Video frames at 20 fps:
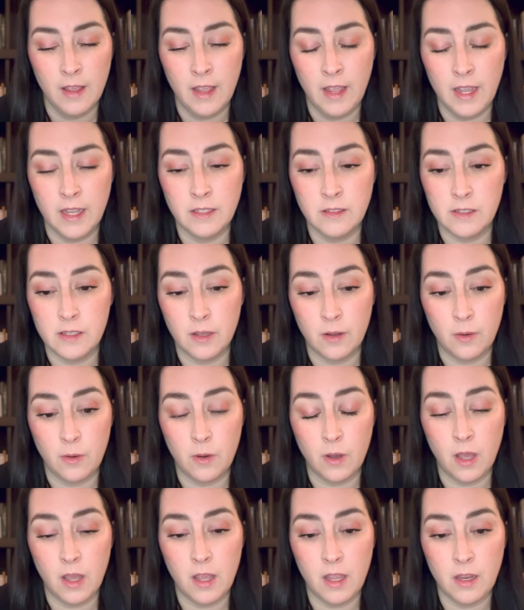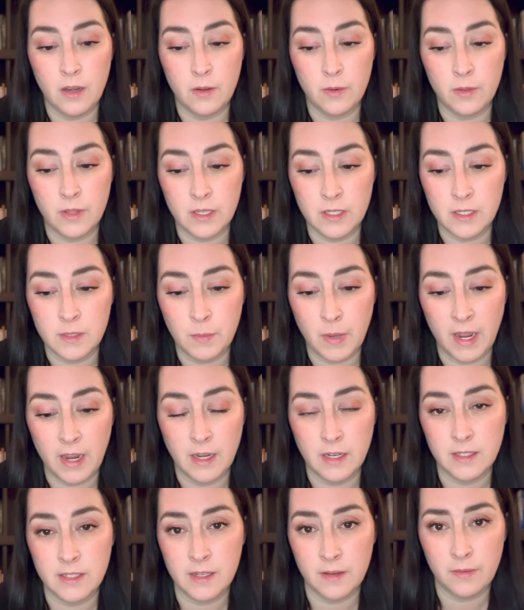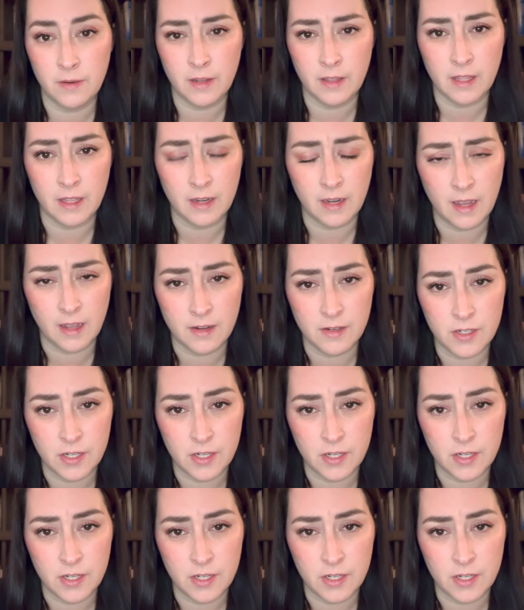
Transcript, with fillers: And so, you know, this pain and suffering then kind of